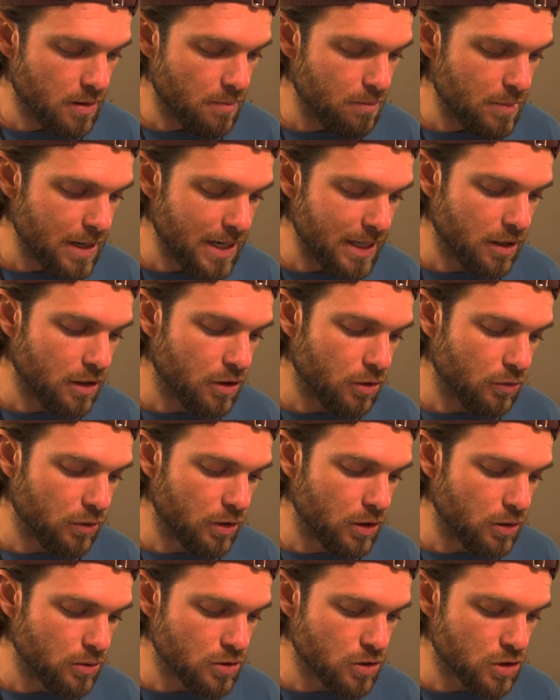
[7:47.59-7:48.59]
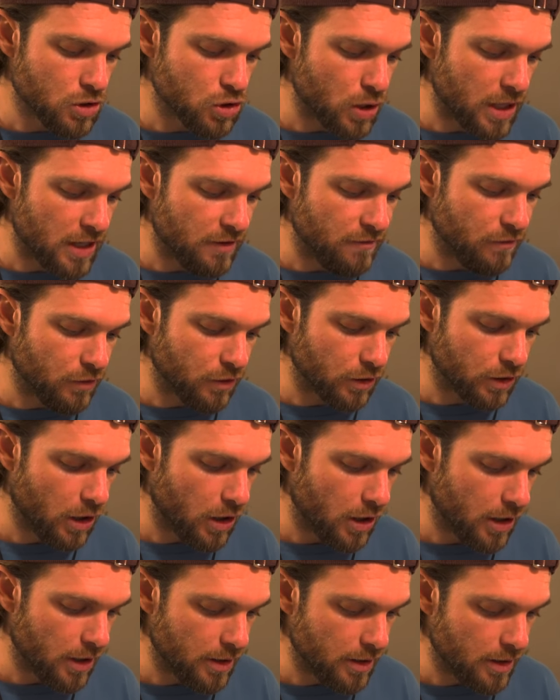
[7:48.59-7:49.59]
Make the road straight for
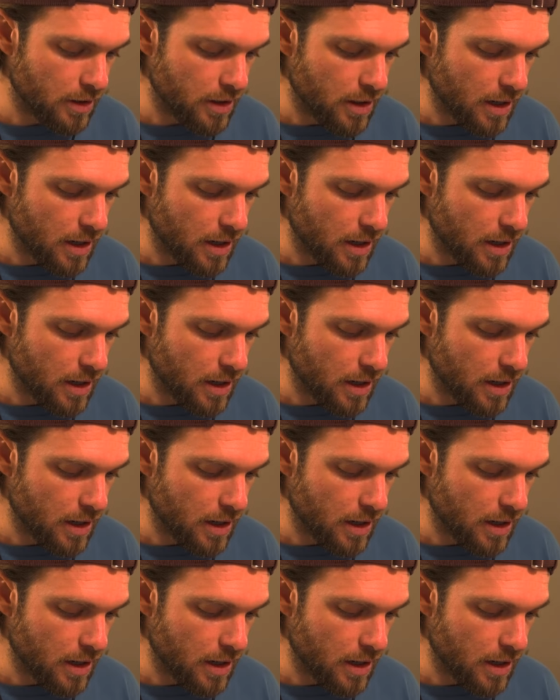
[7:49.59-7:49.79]
God.